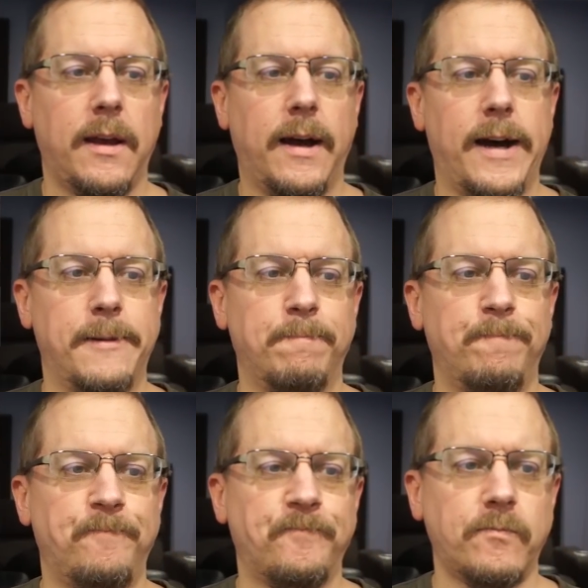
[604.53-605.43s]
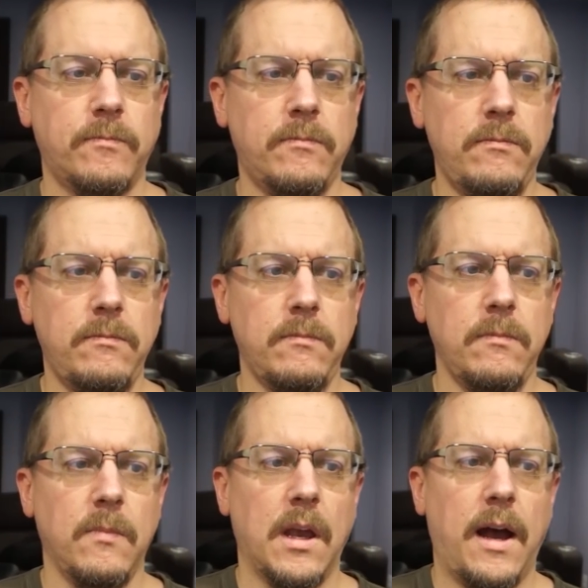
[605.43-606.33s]

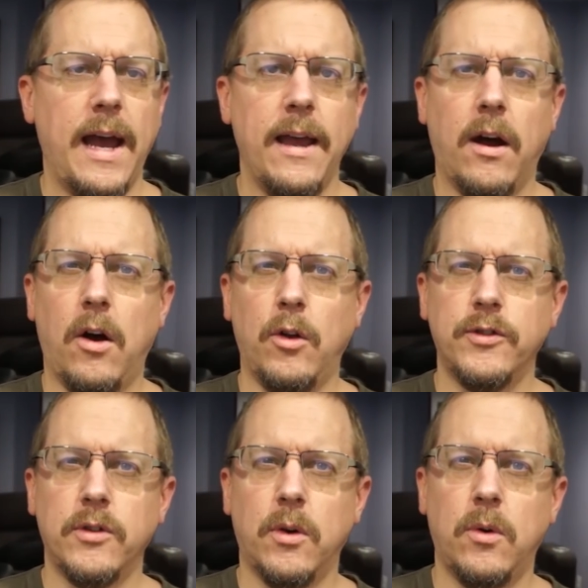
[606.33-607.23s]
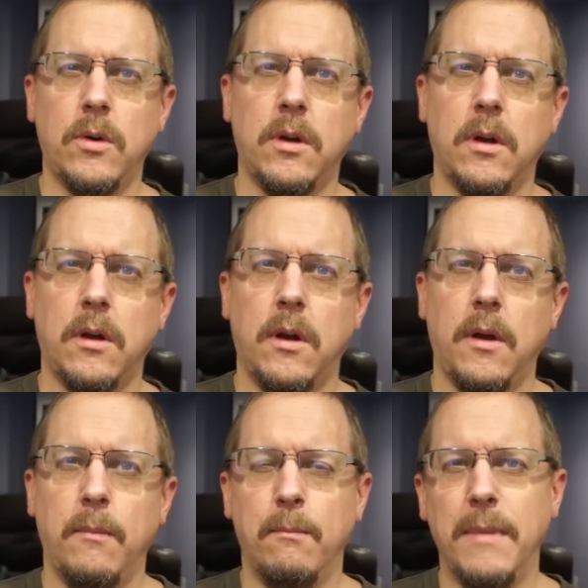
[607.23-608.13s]
I also
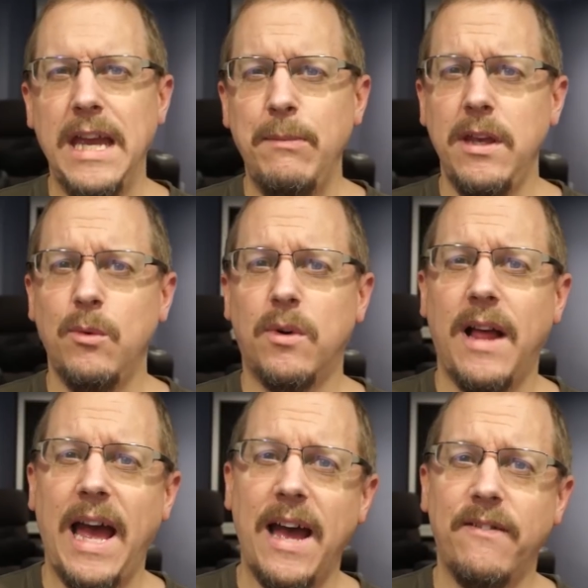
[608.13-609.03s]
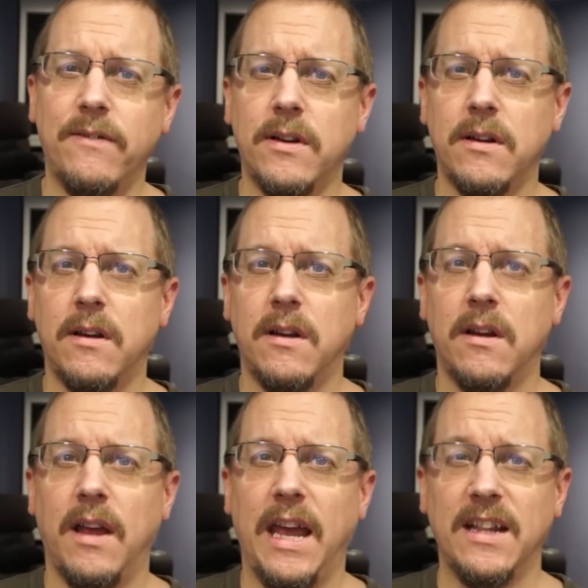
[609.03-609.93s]
maybe will have
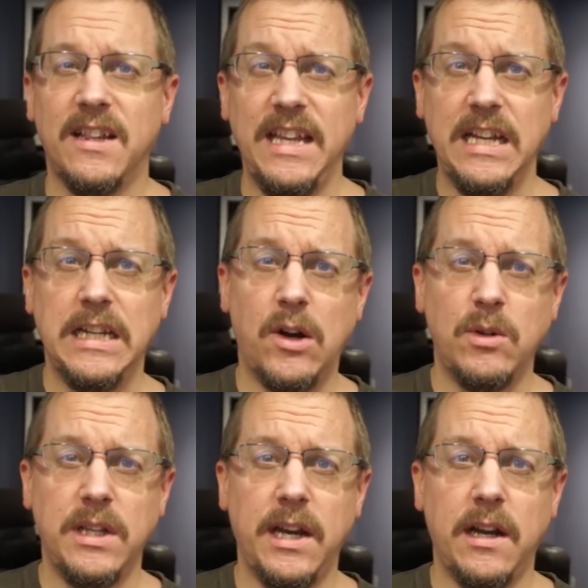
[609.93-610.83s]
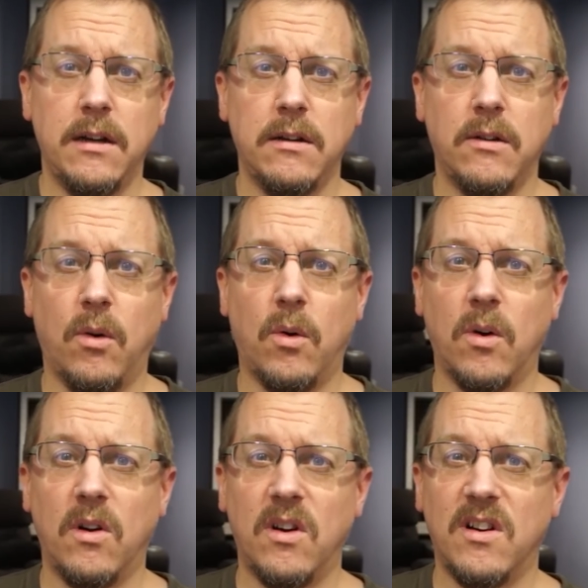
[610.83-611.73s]
a link down there
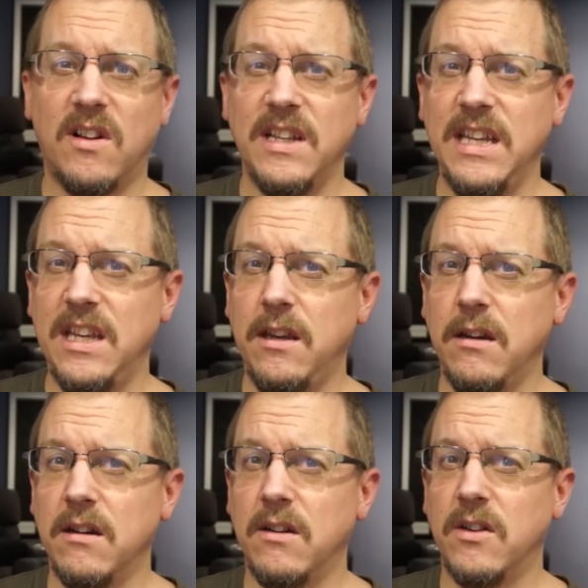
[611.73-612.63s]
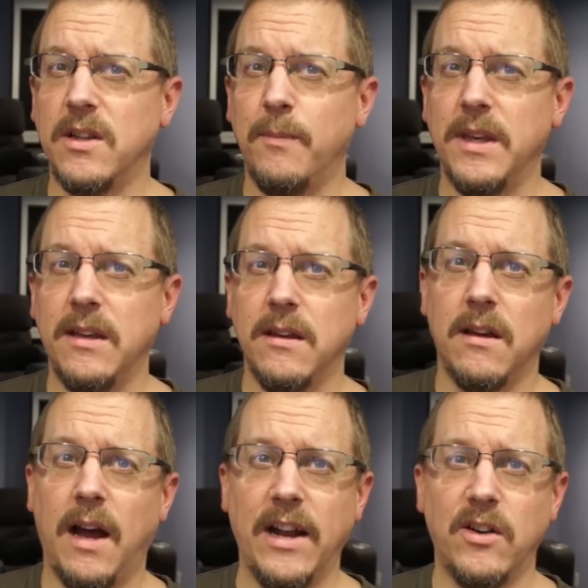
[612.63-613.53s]
or a link here or something,
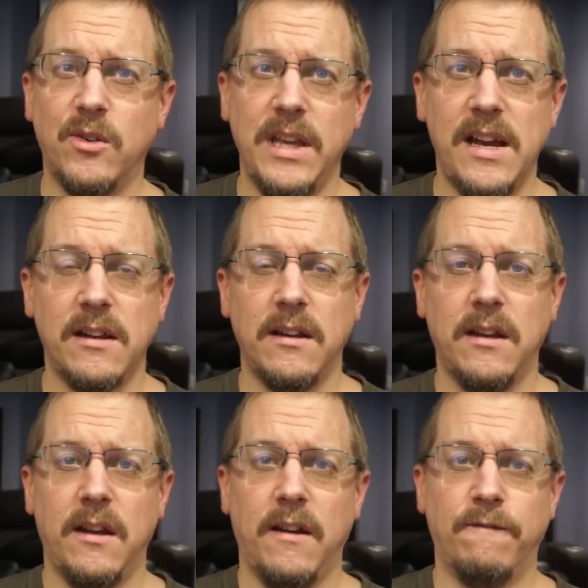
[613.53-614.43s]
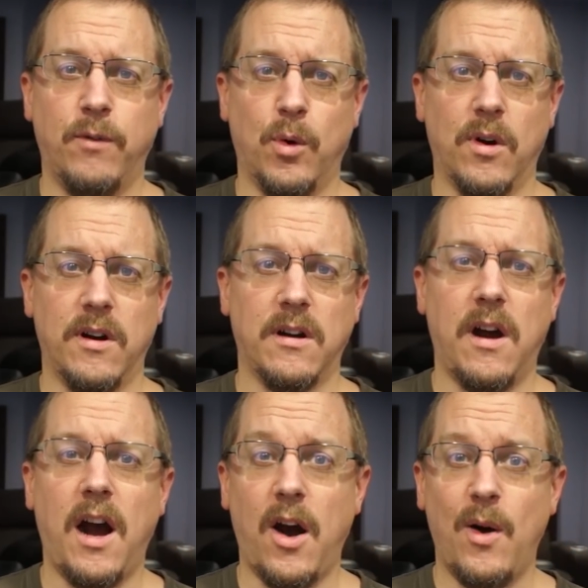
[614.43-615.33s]
I don't know yet, for
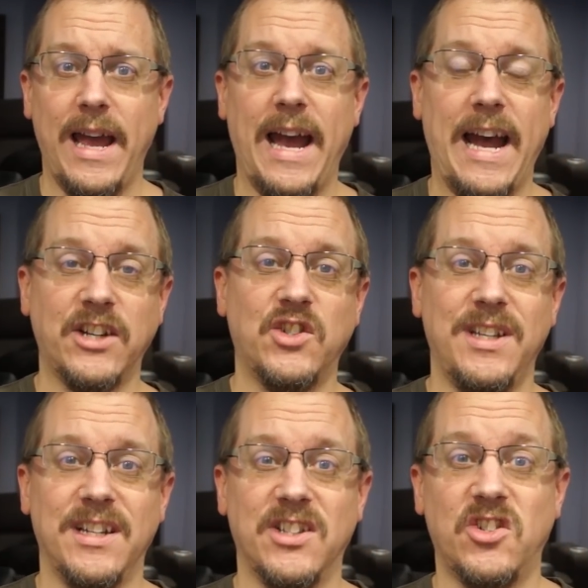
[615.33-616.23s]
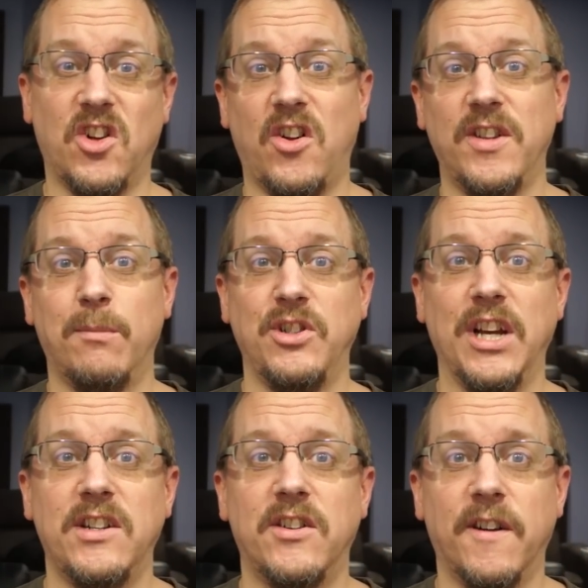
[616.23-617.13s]
how I actually installed the
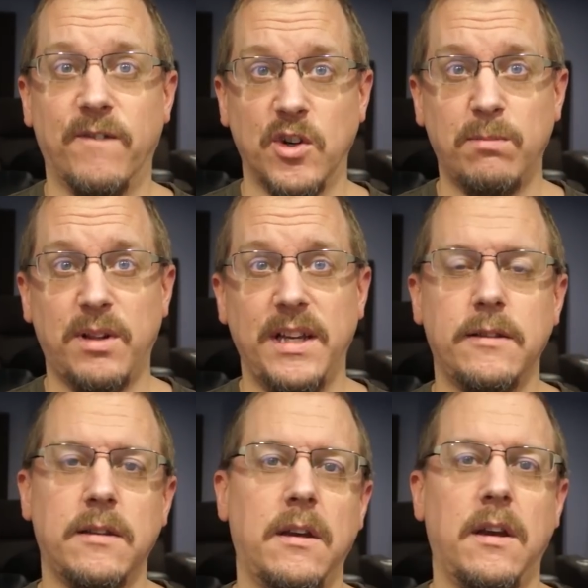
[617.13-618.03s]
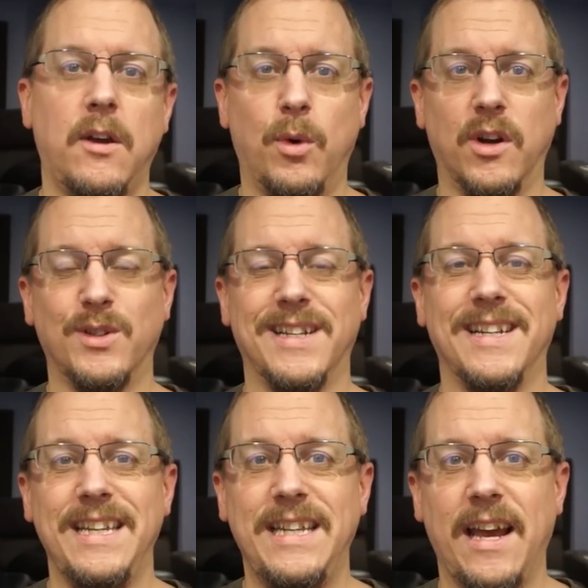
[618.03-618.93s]
projector in the first place, where it goes into
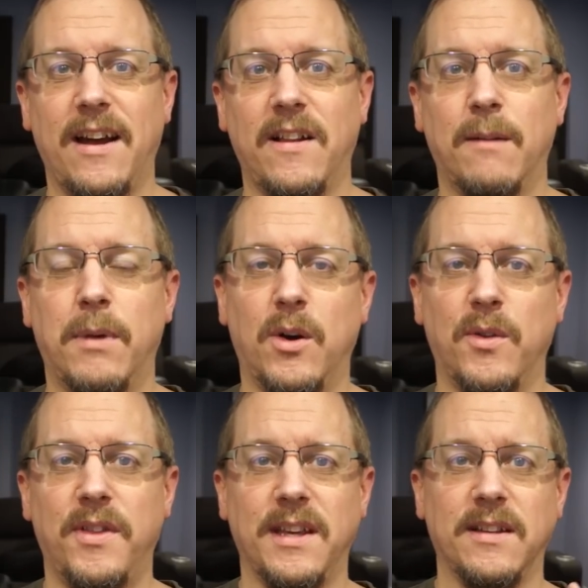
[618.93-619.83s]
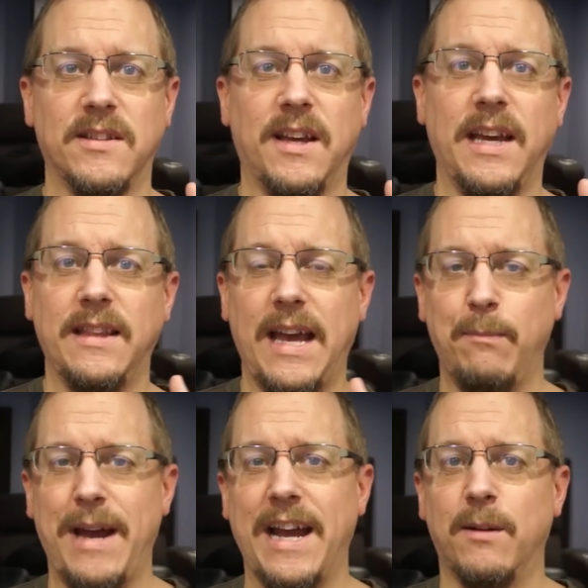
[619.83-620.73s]
detail about things like
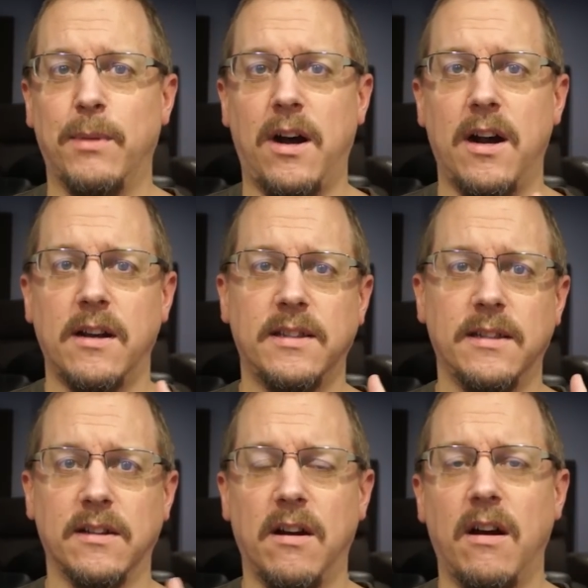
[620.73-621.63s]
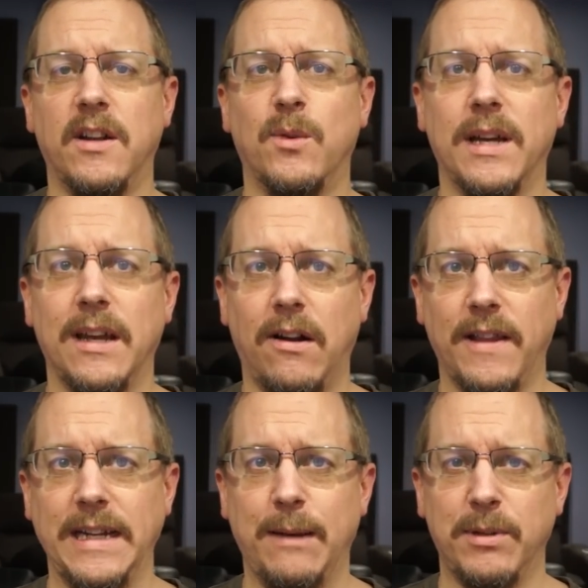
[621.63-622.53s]
that backer box and the conduit and all
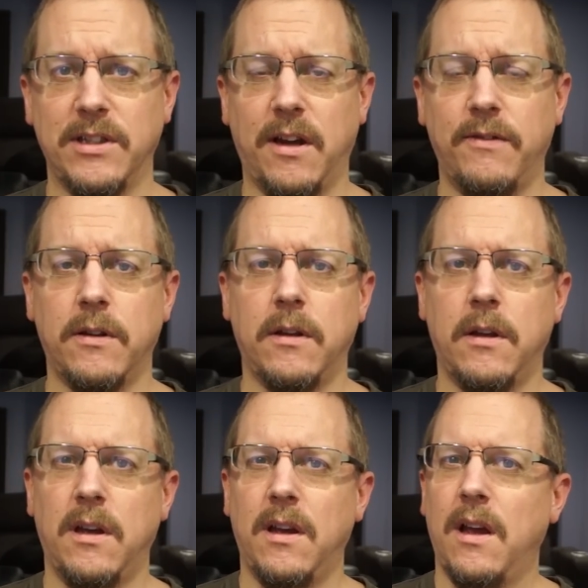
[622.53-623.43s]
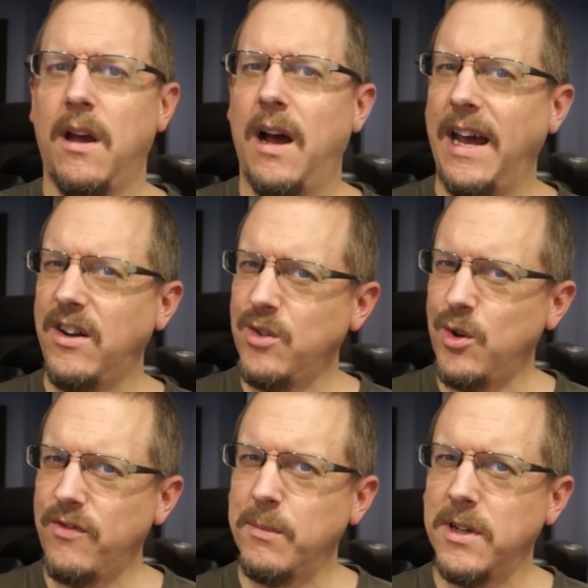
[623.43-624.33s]
that type of stuff. I don't
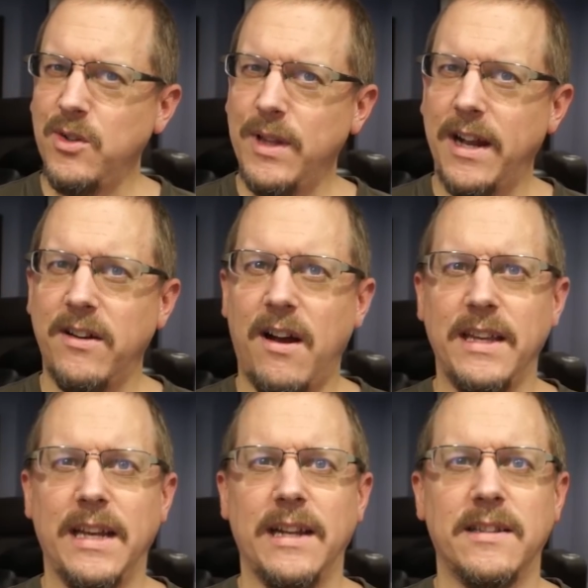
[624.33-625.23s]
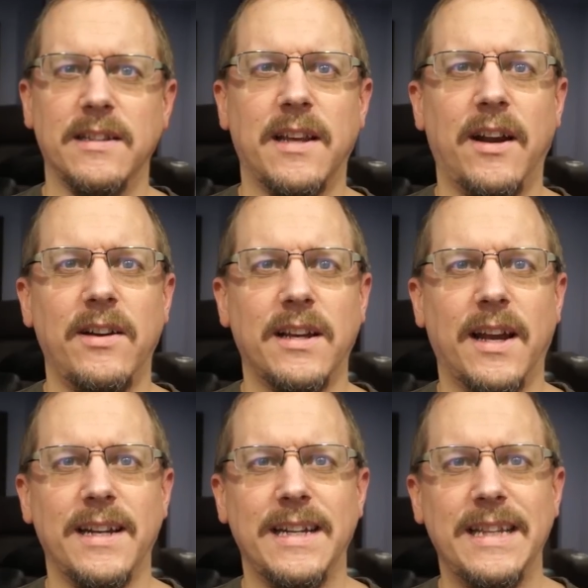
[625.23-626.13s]
know if I'm gonna do that or not yet, since I already
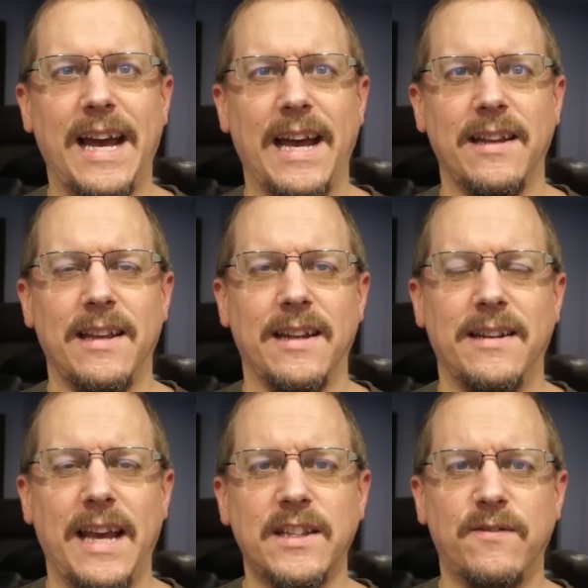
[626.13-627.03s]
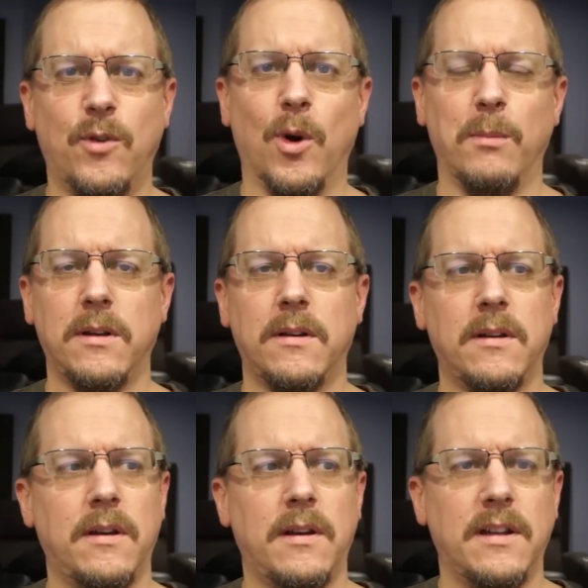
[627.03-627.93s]
kind of did that in text form.
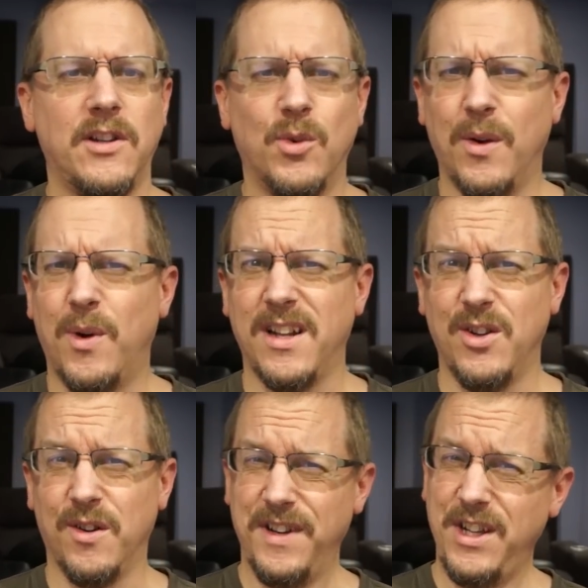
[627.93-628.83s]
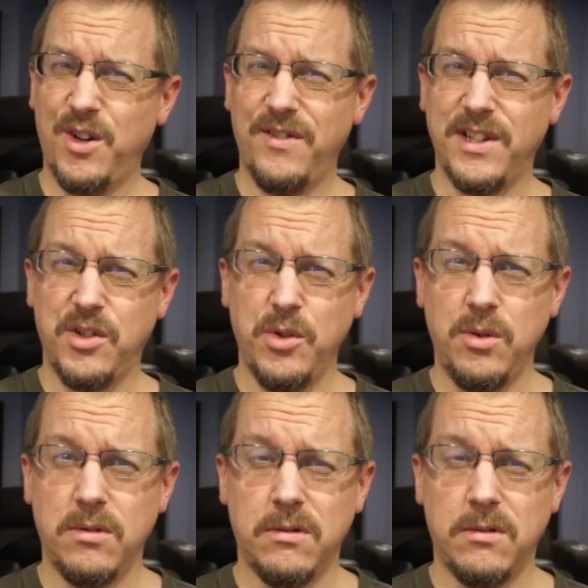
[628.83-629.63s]
Do I want to do a video of it too?